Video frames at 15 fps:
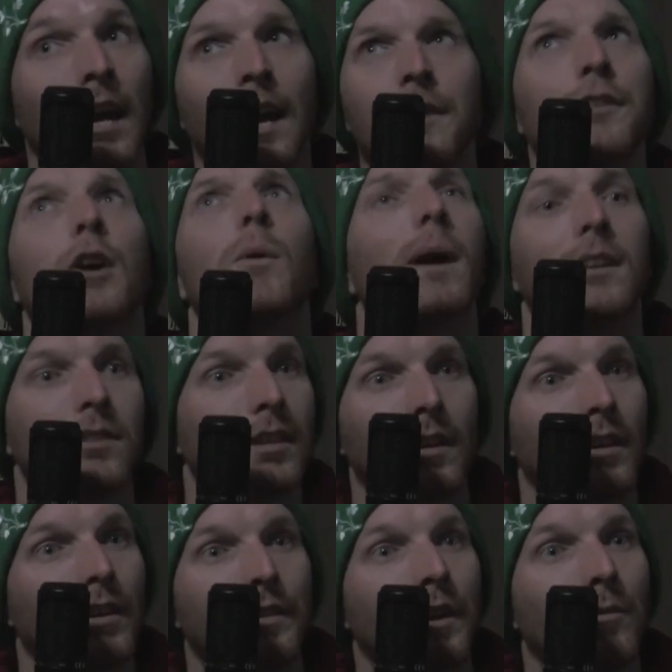had no
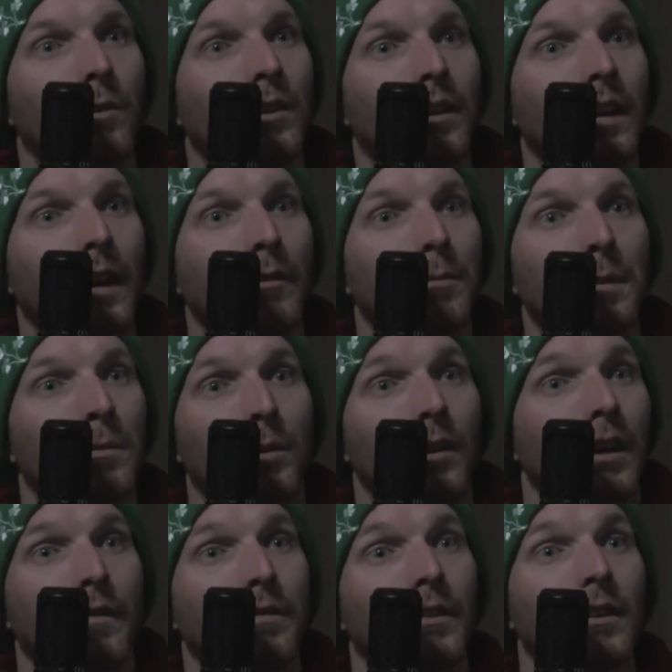idea that one day I would be
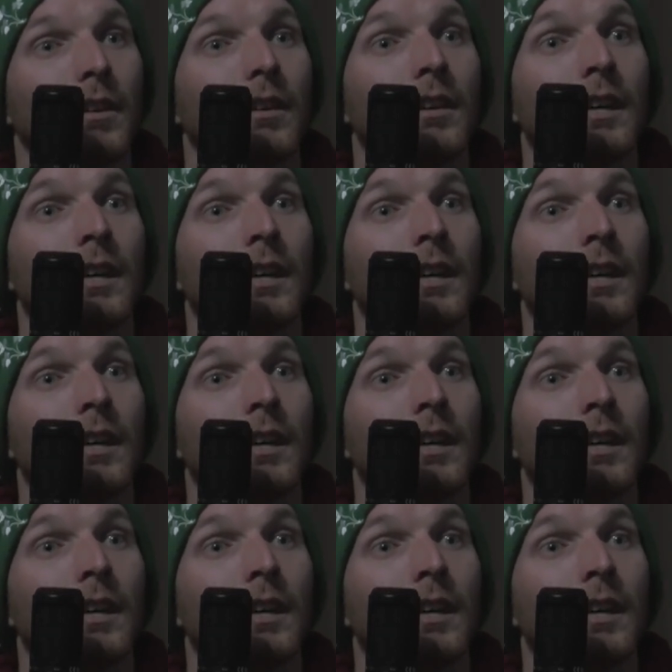working for her,